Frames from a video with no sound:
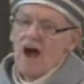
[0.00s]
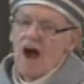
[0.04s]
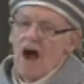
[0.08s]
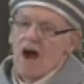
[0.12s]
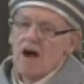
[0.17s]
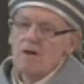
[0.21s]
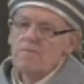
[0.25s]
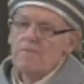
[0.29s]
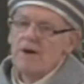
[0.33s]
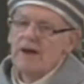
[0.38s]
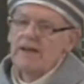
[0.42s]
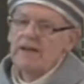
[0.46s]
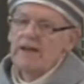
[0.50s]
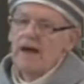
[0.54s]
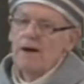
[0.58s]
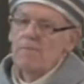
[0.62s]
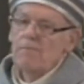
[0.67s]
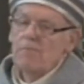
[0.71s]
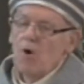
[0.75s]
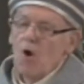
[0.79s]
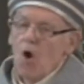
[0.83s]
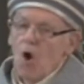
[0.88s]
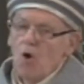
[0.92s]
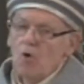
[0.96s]
are made
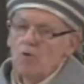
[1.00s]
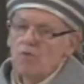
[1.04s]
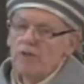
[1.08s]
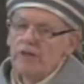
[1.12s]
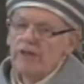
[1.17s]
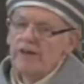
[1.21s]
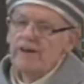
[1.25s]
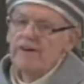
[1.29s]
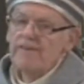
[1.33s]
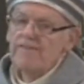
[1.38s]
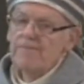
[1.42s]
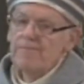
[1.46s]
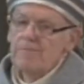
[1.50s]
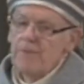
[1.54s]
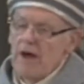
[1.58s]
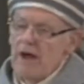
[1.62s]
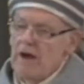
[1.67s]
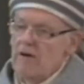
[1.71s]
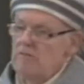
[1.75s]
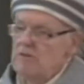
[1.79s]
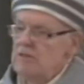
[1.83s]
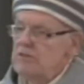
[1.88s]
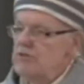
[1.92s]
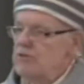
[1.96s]
up only of
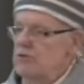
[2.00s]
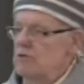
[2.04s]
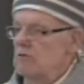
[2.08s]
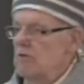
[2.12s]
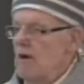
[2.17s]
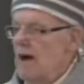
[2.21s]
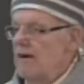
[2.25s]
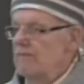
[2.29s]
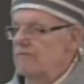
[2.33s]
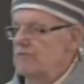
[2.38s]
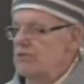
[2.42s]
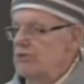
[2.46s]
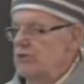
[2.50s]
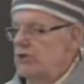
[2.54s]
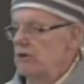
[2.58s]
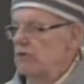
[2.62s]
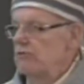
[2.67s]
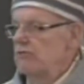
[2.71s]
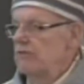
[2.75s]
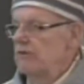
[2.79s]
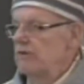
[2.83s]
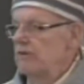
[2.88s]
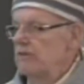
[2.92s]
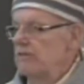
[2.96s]
parents who have
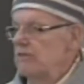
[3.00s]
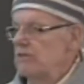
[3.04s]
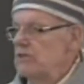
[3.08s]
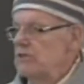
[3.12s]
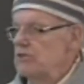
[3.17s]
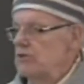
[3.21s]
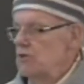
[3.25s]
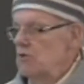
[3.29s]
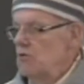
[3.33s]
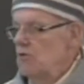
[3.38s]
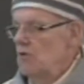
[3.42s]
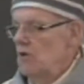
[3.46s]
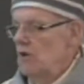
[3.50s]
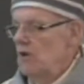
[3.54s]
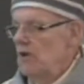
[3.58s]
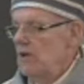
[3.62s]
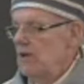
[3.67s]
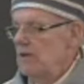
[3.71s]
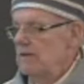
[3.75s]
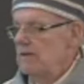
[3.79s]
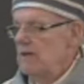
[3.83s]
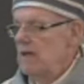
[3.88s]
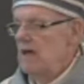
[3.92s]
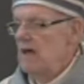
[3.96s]
children in the
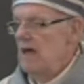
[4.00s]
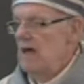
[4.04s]
school.